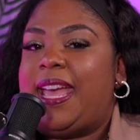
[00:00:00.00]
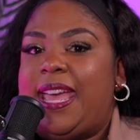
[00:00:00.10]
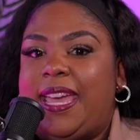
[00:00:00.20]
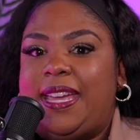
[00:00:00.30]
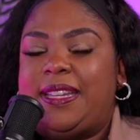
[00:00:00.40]

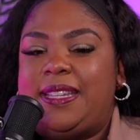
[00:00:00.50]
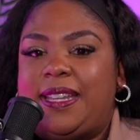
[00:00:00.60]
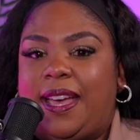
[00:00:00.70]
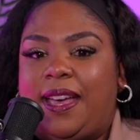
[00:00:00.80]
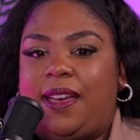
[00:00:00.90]
And
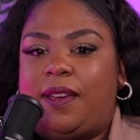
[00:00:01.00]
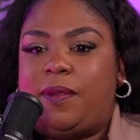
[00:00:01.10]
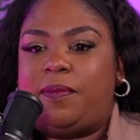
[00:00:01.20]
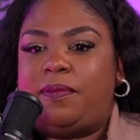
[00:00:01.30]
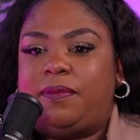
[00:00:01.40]

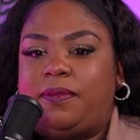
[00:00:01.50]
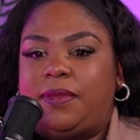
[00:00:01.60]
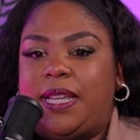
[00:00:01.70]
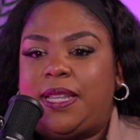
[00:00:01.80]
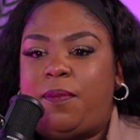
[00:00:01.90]

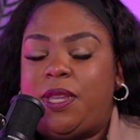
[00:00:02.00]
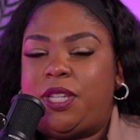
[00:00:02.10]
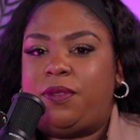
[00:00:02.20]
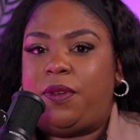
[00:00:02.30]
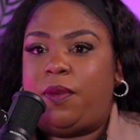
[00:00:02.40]
as I
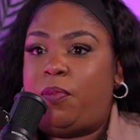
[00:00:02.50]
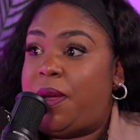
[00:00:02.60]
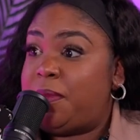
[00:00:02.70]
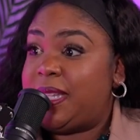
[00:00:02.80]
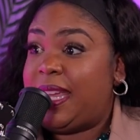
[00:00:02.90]
mentioned, for the
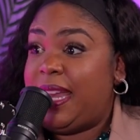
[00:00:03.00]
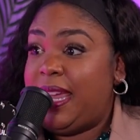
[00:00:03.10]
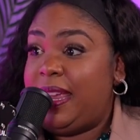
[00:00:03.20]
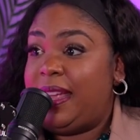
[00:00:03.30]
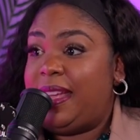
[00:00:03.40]
prep
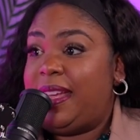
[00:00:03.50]
study,